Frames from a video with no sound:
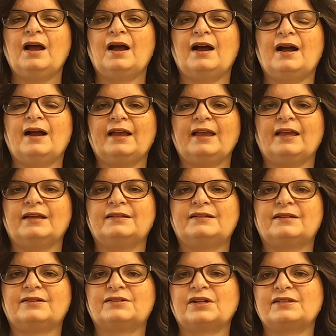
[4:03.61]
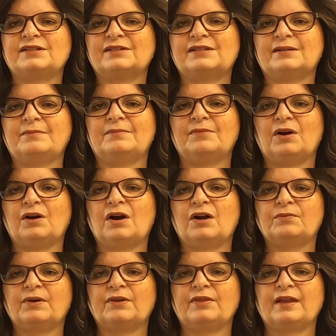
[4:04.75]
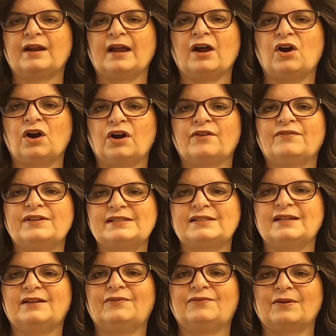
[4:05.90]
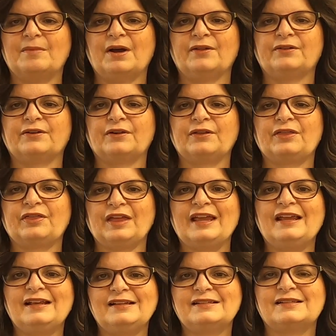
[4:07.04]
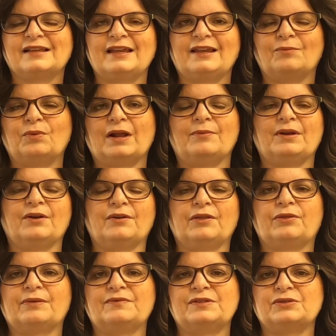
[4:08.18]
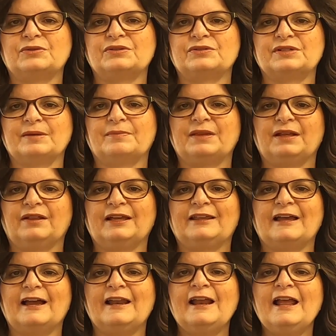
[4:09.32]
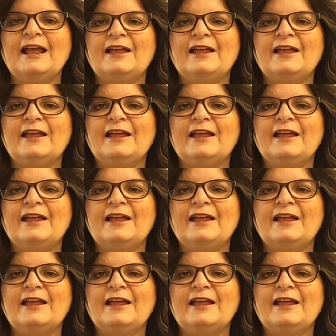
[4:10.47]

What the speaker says: And there's also some hardware that I harvested from other things, like when I would go to thrift stores or something like that,